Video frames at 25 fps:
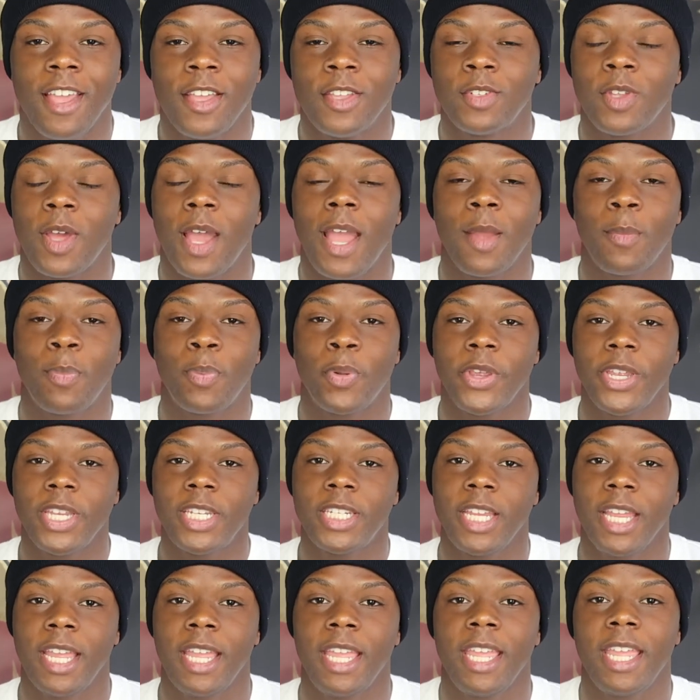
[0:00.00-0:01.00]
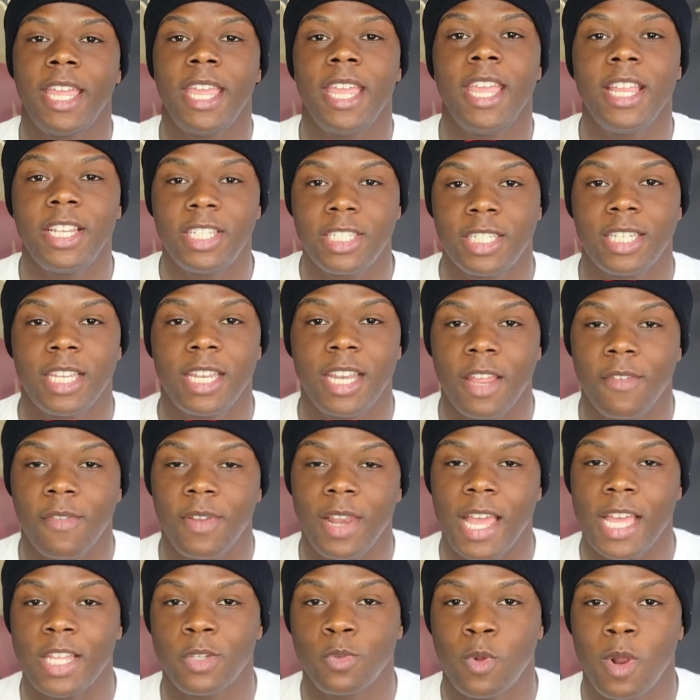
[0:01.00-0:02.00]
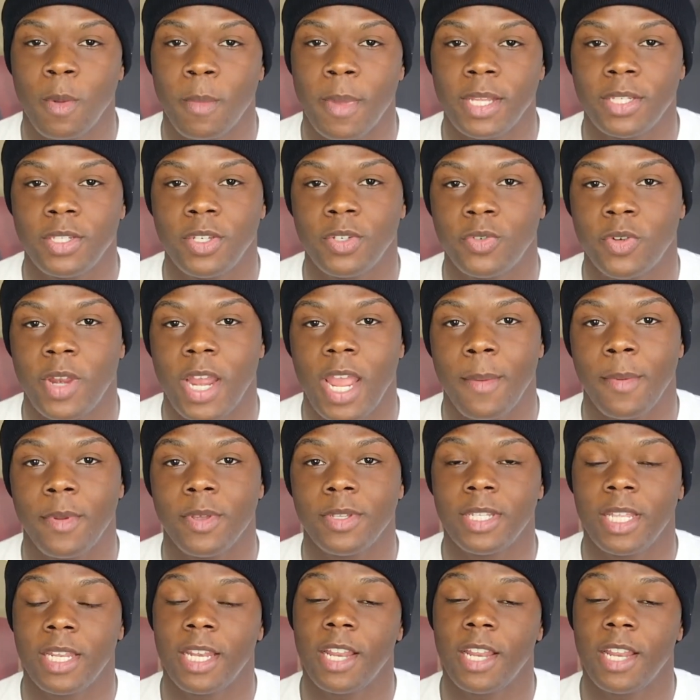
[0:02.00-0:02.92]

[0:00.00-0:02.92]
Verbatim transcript: So I appreciate each and every last one of my subscribers.